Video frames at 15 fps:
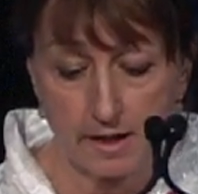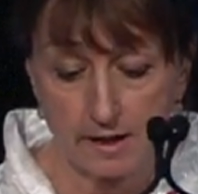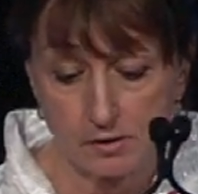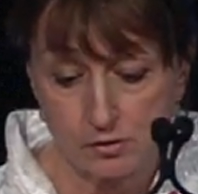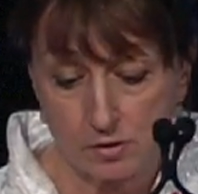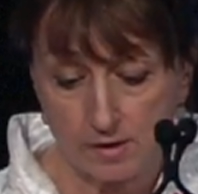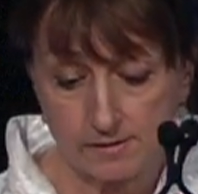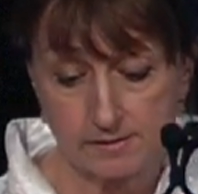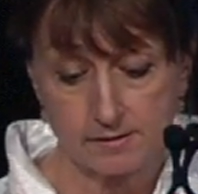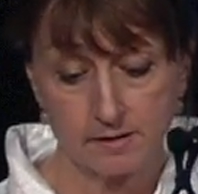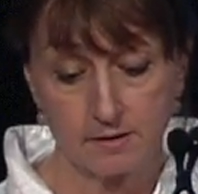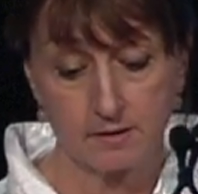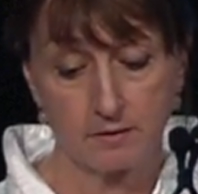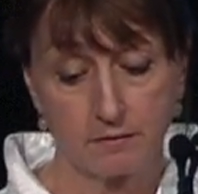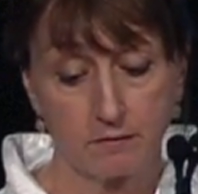a
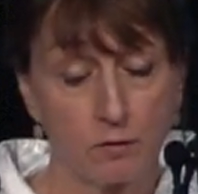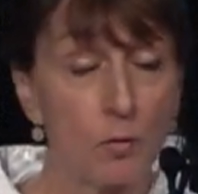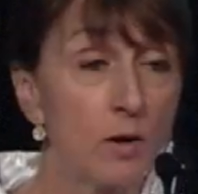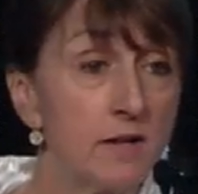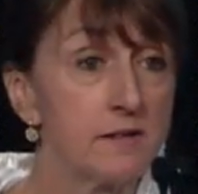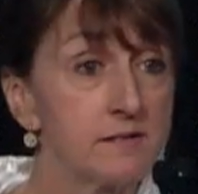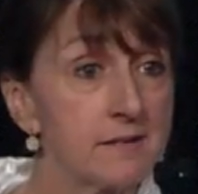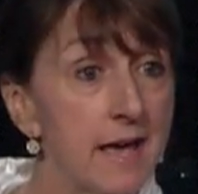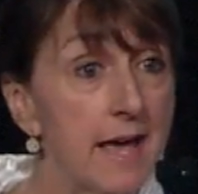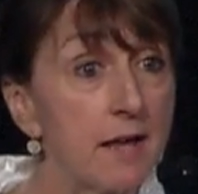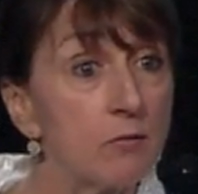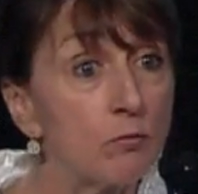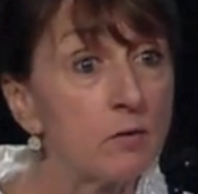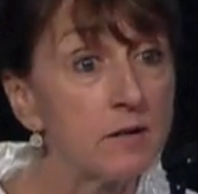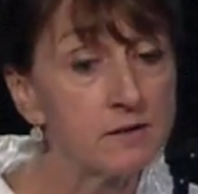trusted voice
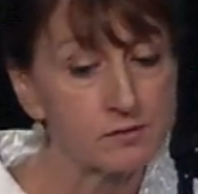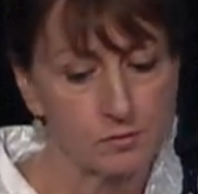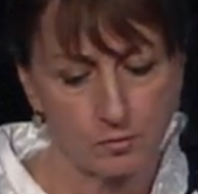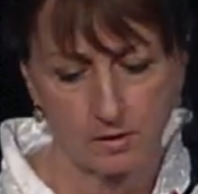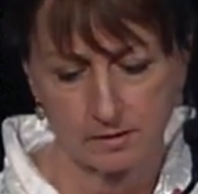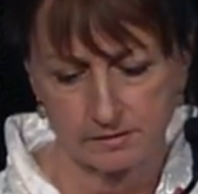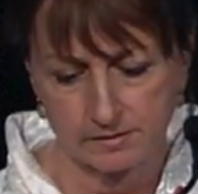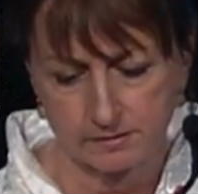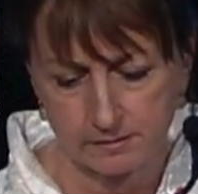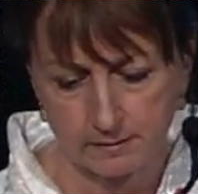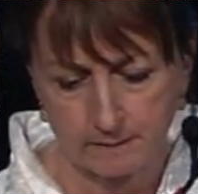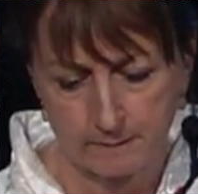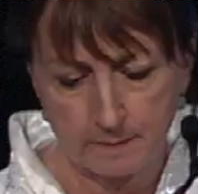and resource